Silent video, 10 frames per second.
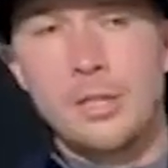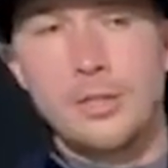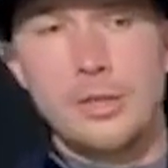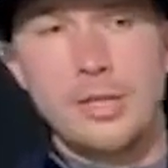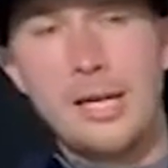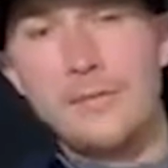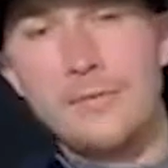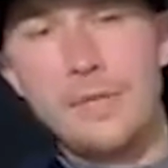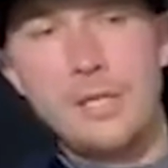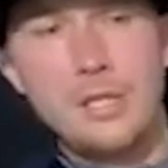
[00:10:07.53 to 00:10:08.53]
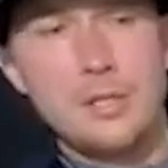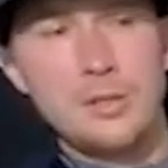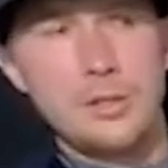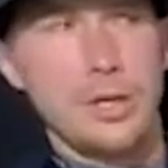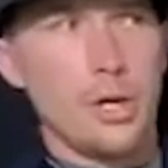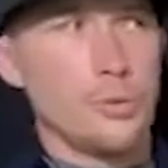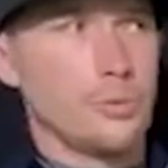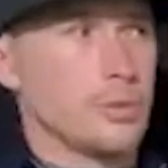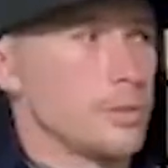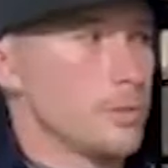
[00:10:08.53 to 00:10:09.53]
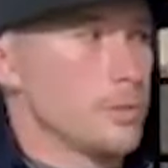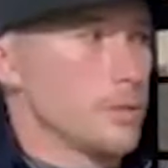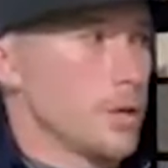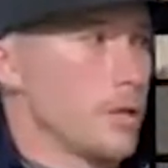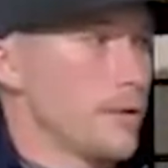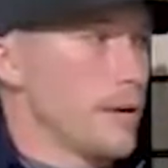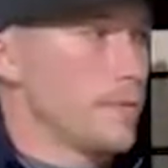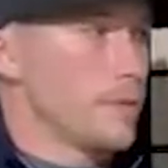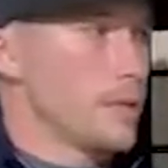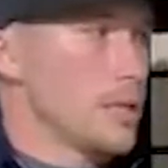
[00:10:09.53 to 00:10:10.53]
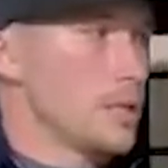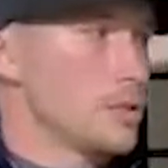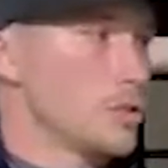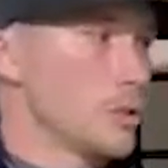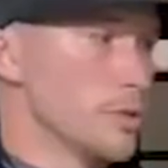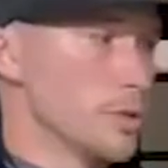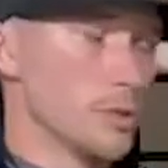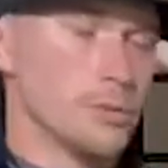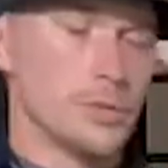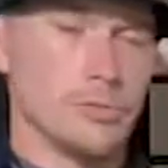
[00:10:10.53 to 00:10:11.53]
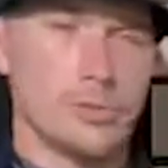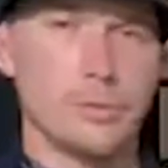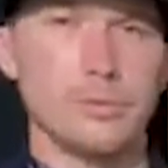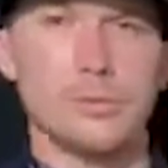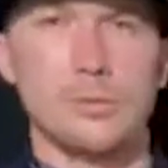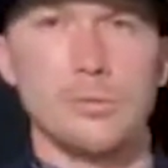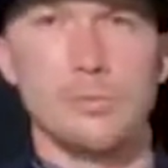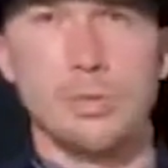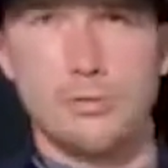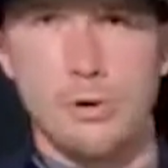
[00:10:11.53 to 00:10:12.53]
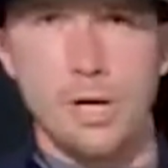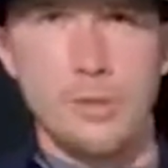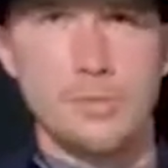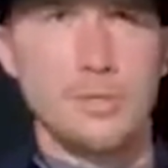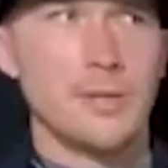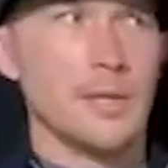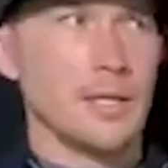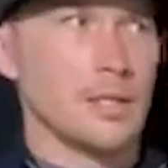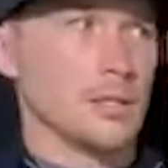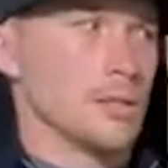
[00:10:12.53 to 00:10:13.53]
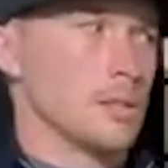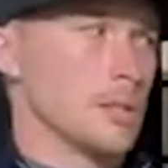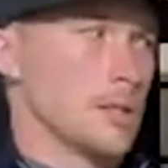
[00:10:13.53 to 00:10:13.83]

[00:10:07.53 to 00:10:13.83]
you can have the coach kind of have the student doing the drills that we've prescribed, and then they can